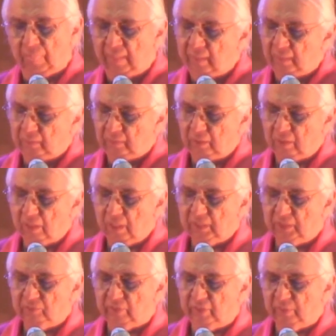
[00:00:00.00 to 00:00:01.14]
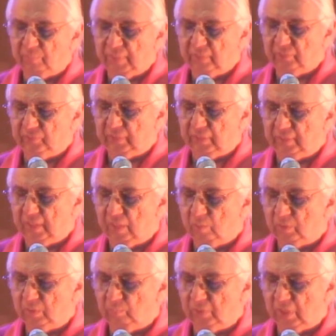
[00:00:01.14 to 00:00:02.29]
The caucus recommends that the outcome
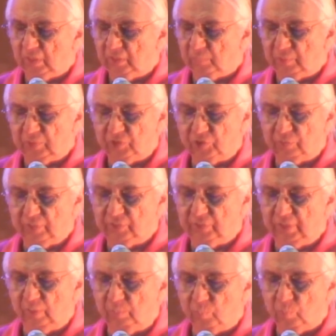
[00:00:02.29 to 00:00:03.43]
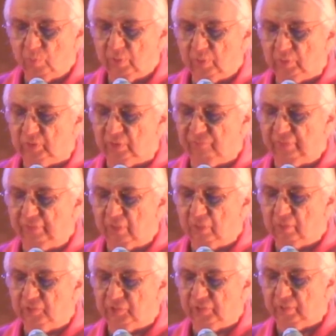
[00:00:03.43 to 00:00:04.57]
document stress the importance of
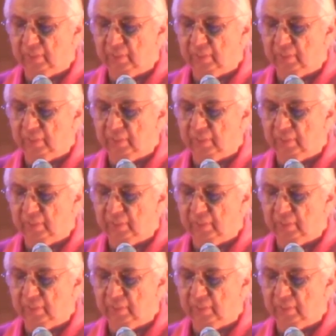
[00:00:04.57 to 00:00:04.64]
acknowledging